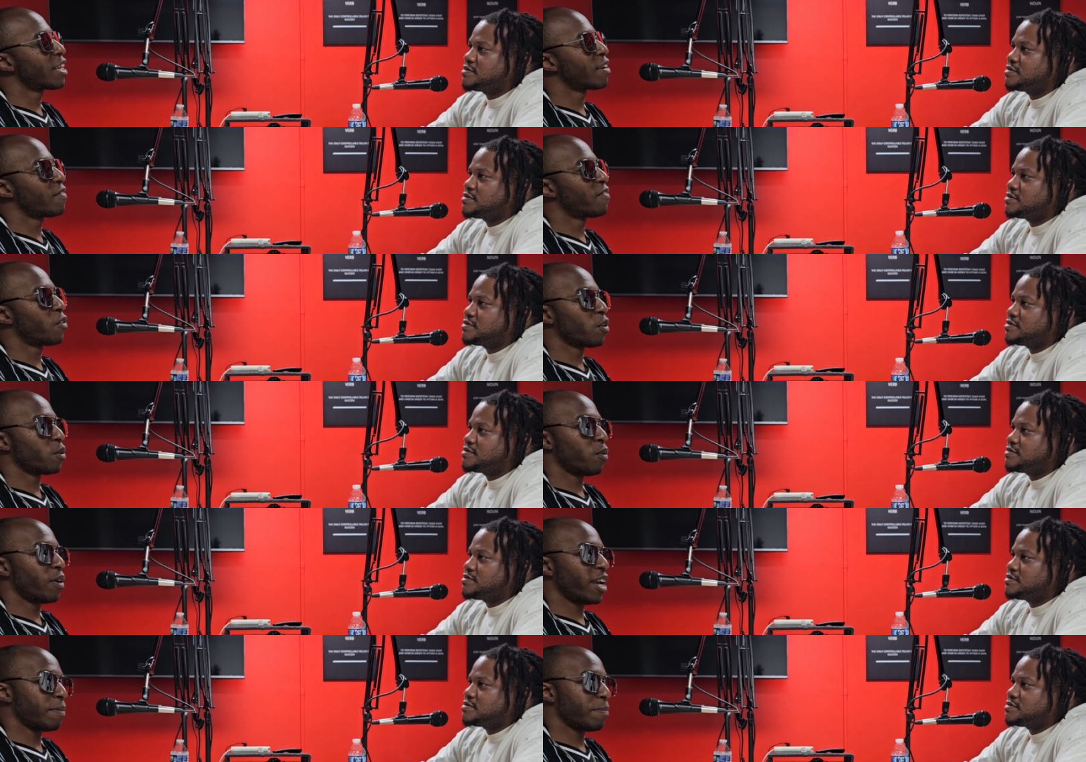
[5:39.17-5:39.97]
Speaker 1: out of
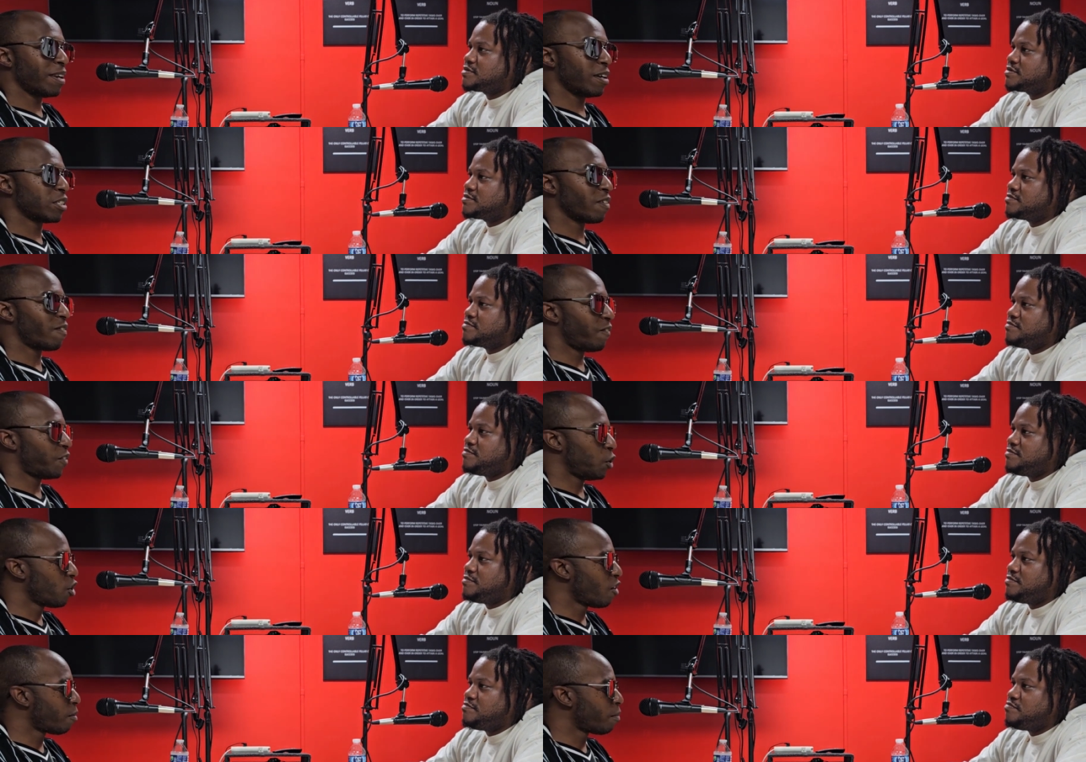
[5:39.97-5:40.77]
Fort Wayne, man. There's a
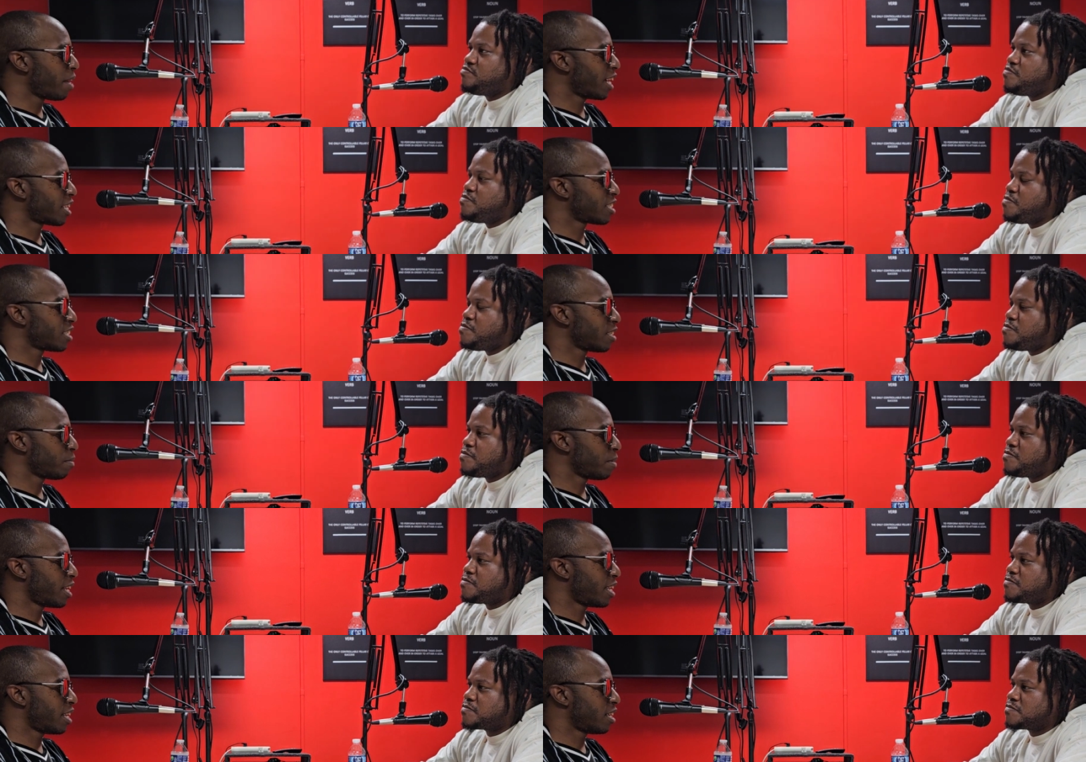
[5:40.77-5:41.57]
few of them actually,
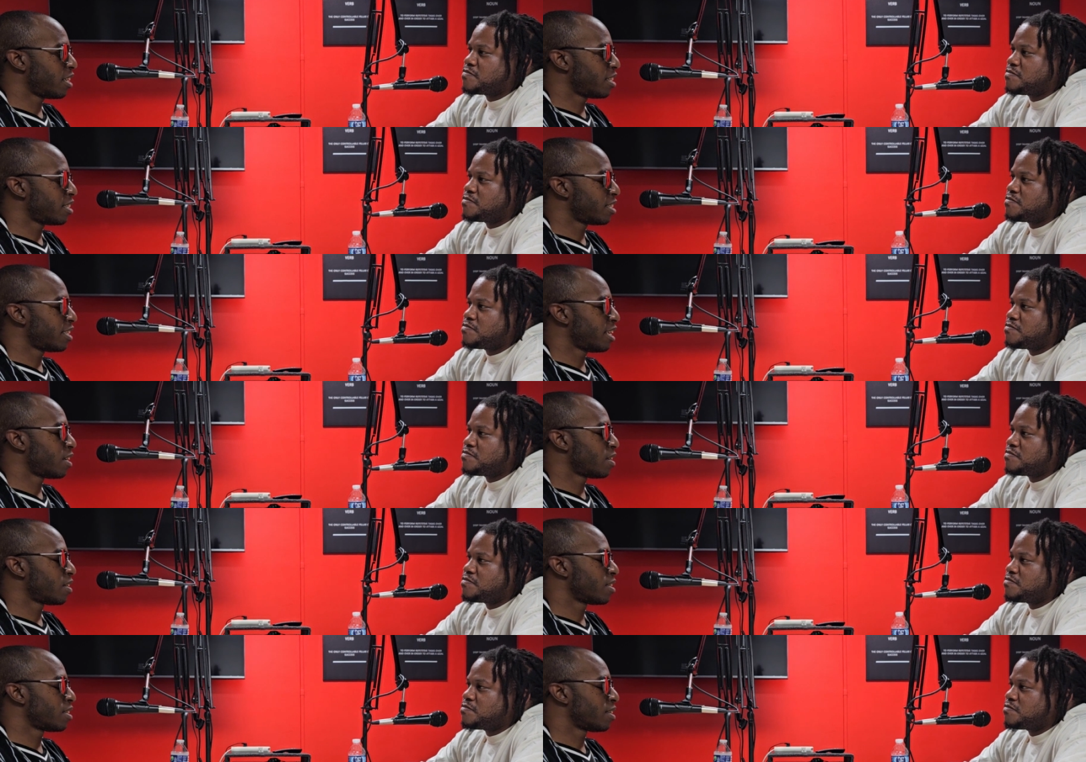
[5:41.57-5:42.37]
man, uh,
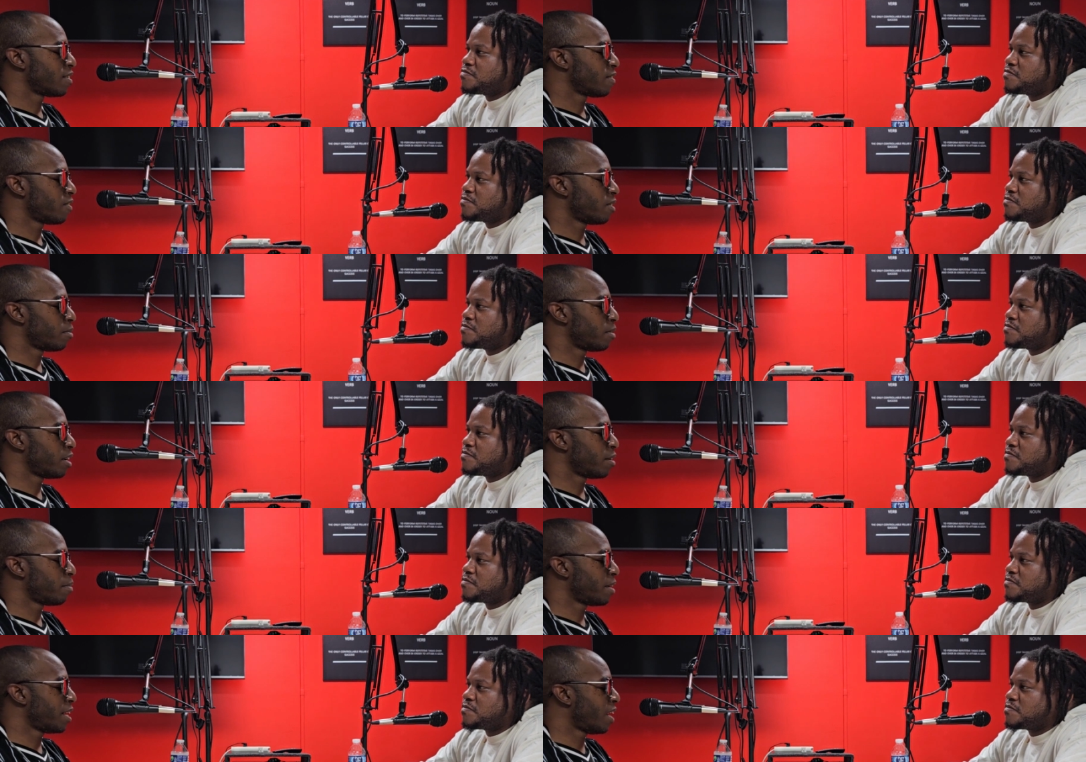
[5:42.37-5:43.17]
that are from
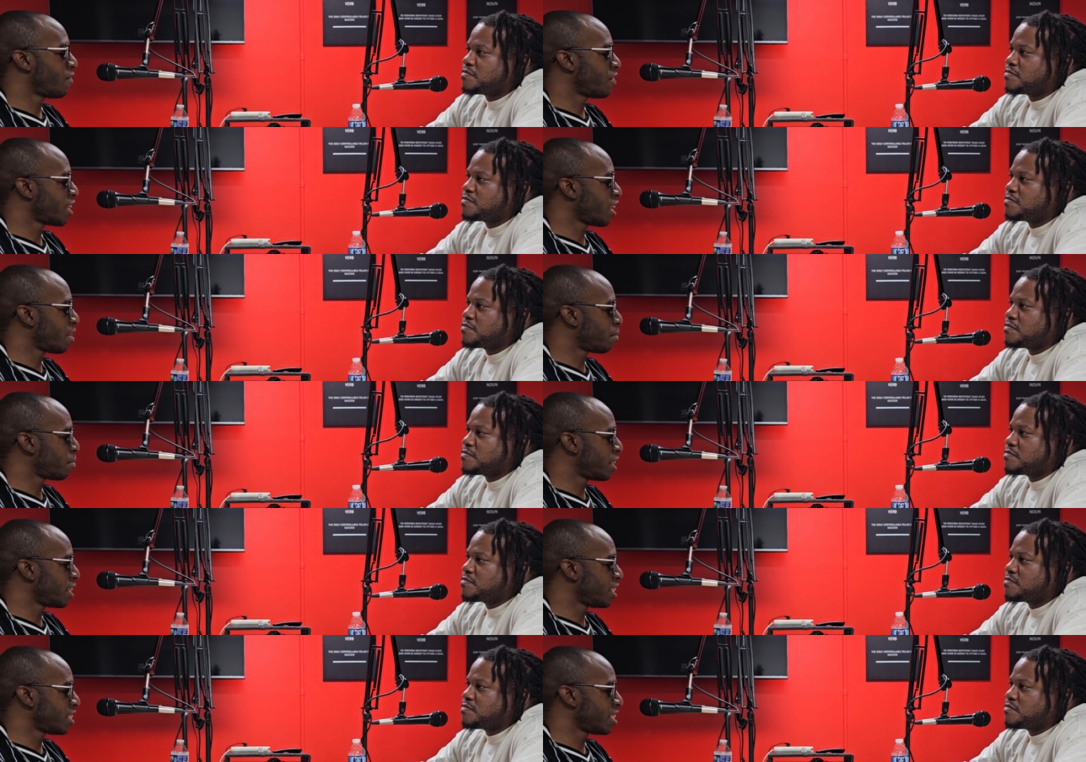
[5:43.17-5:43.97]
there, man. I forgot
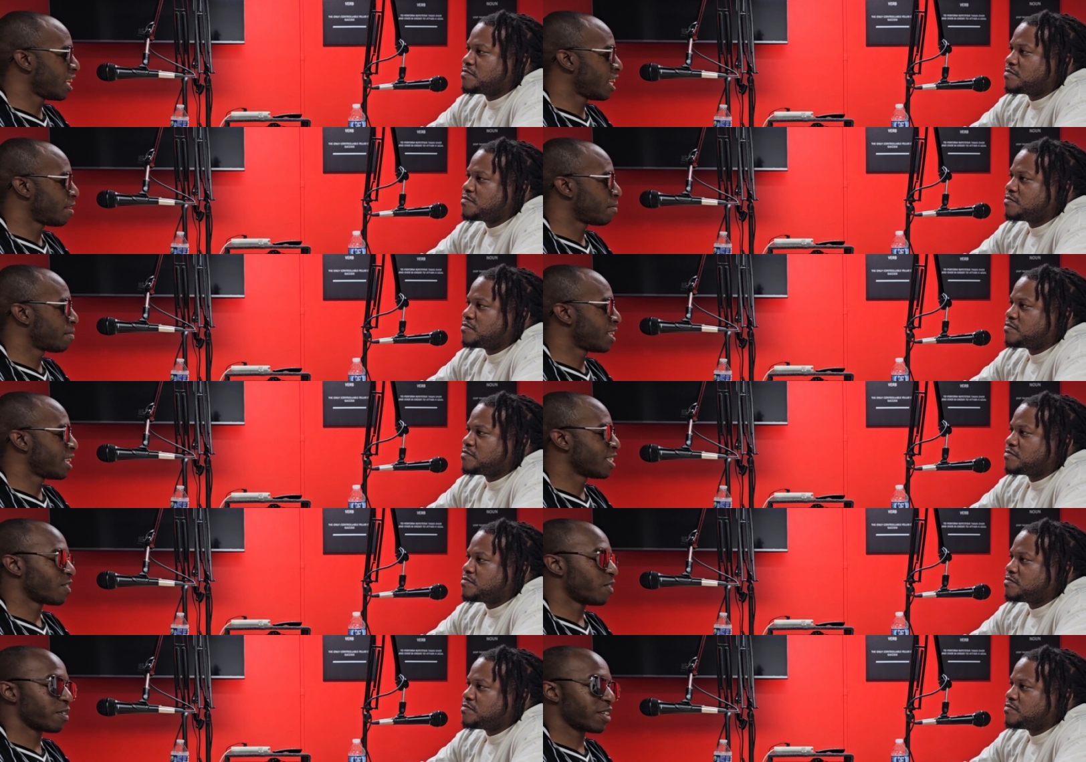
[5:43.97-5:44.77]
Buddy's name,
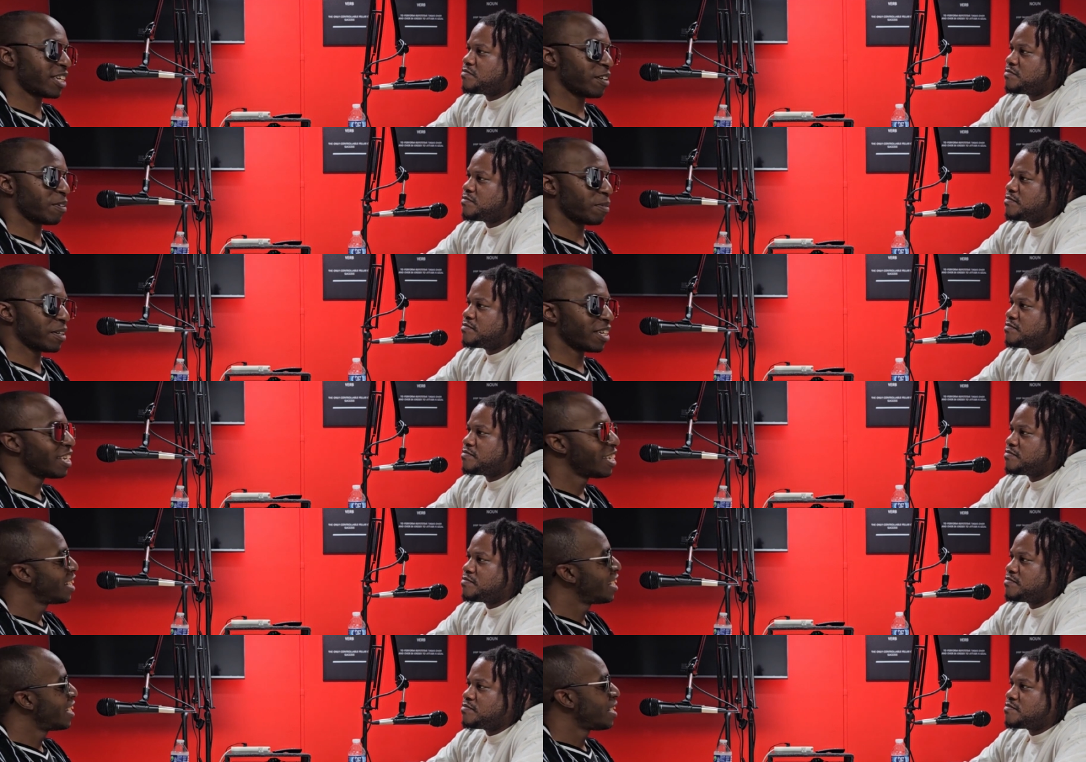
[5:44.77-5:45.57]
and that's gonna kill me.
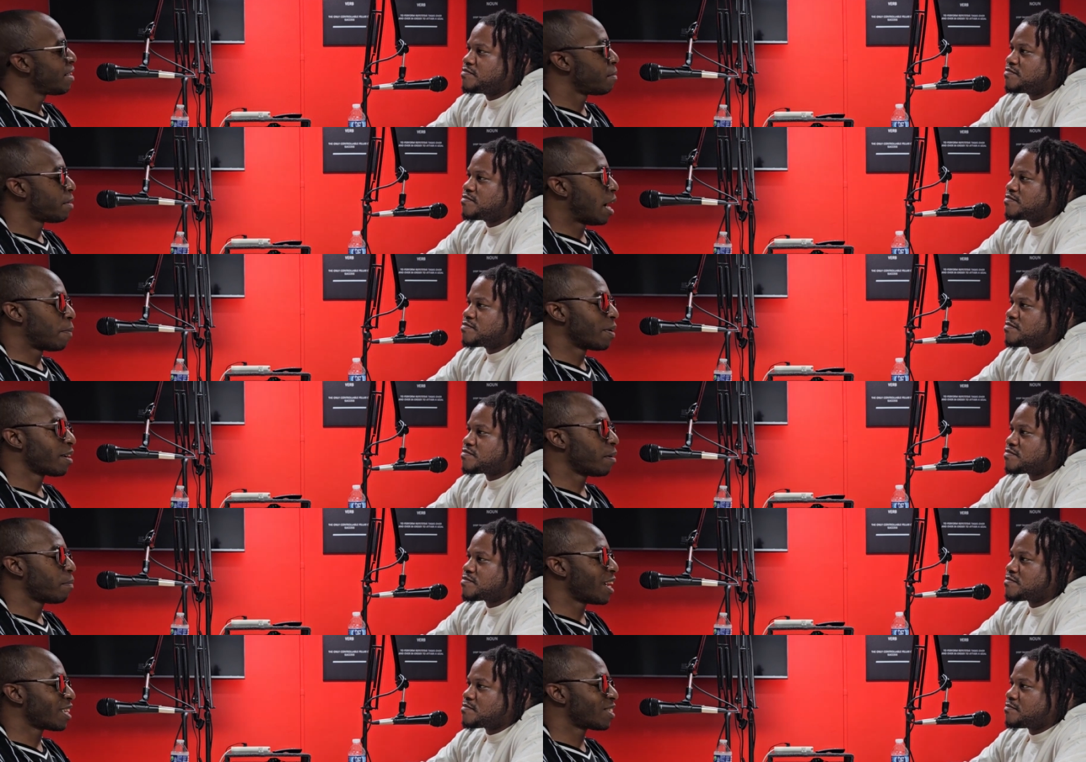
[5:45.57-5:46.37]
But I'm gonna
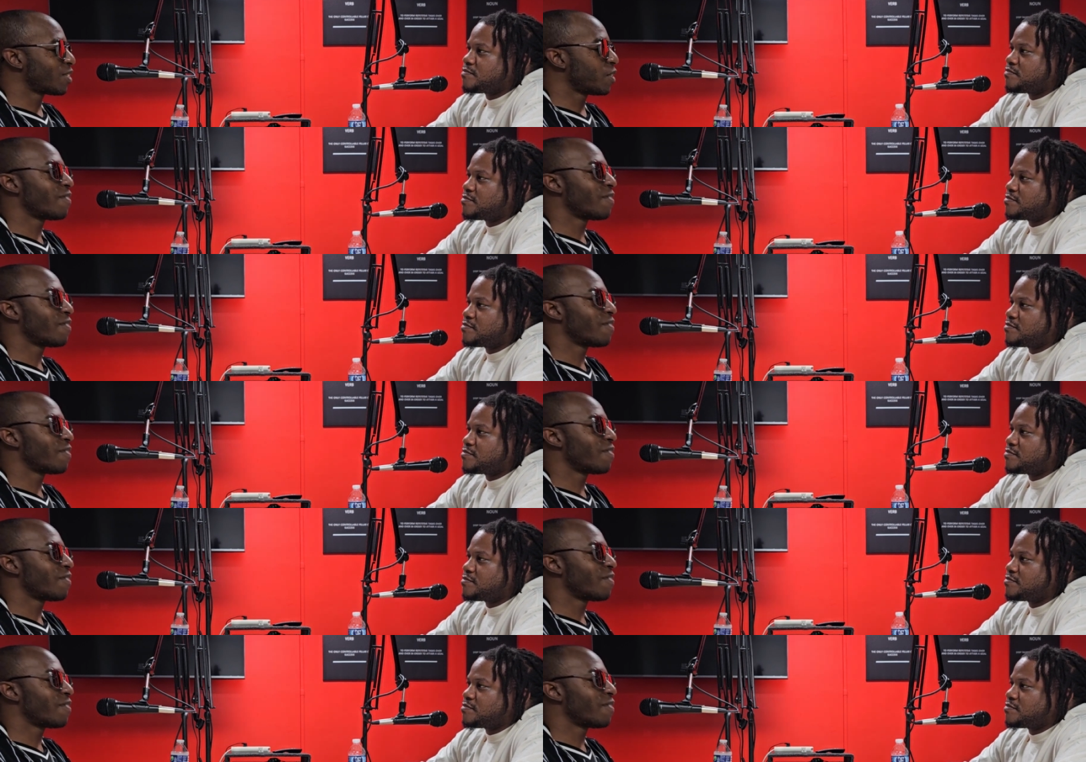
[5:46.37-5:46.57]
come back to it